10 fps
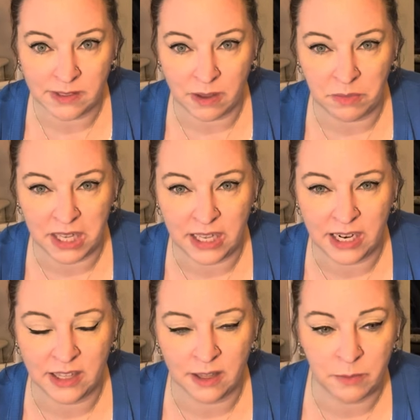something in
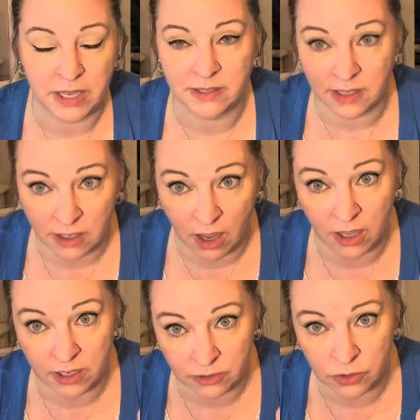it that makes it
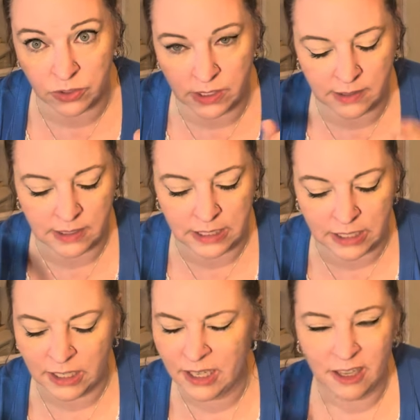
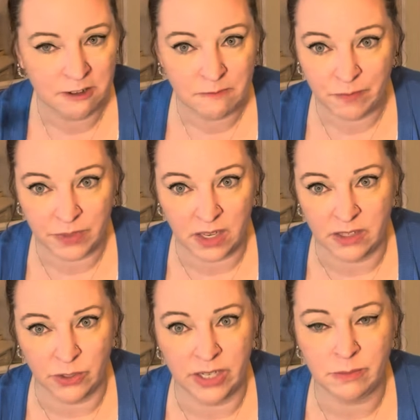non-greasy. And
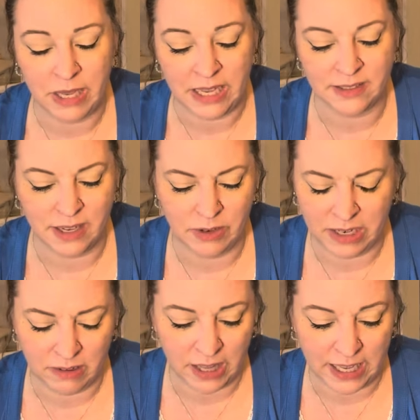it dries my hands out. I
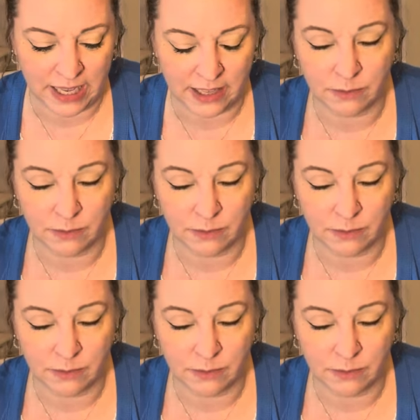don't like it.